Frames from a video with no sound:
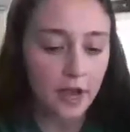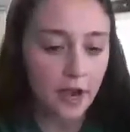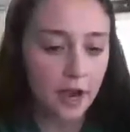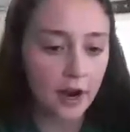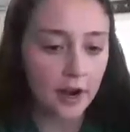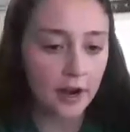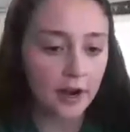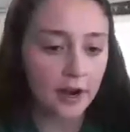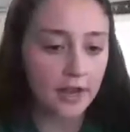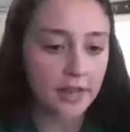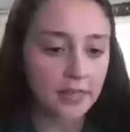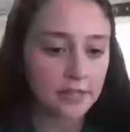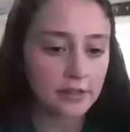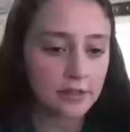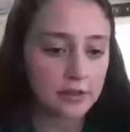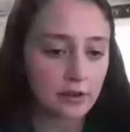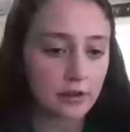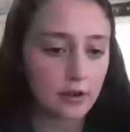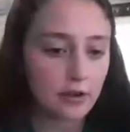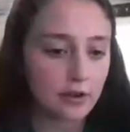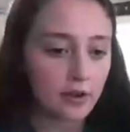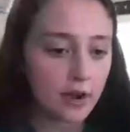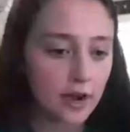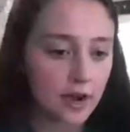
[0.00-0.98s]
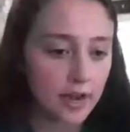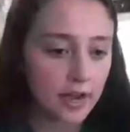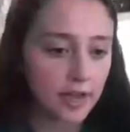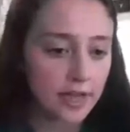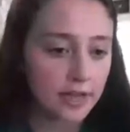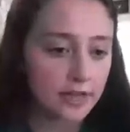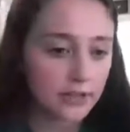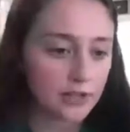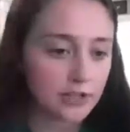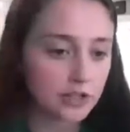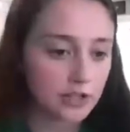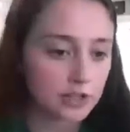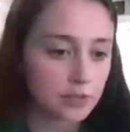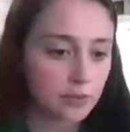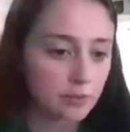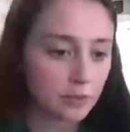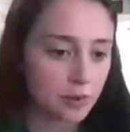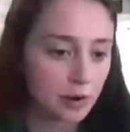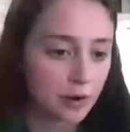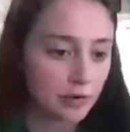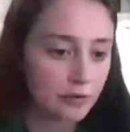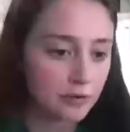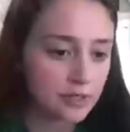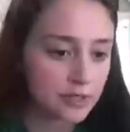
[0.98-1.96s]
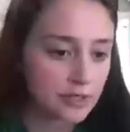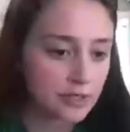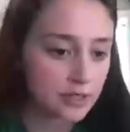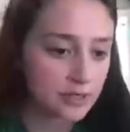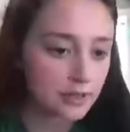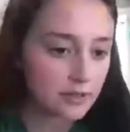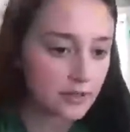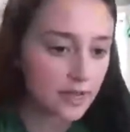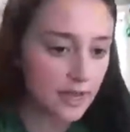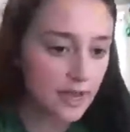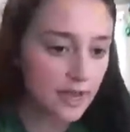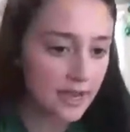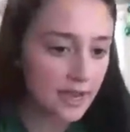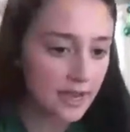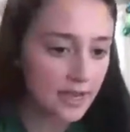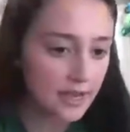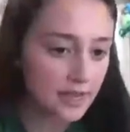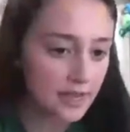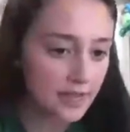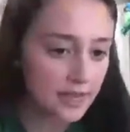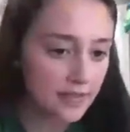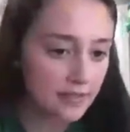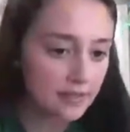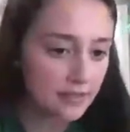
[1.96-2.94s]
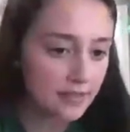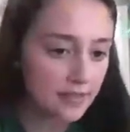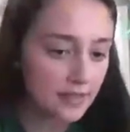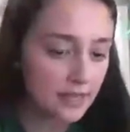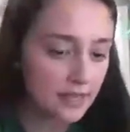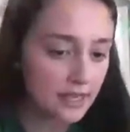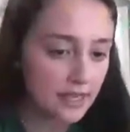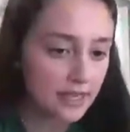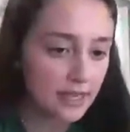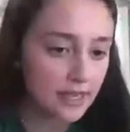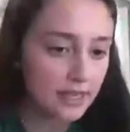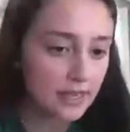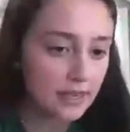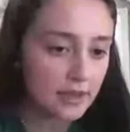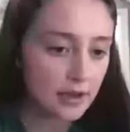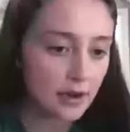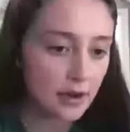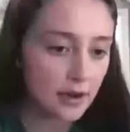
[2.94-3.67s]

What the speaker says: All right, so I just posted that in the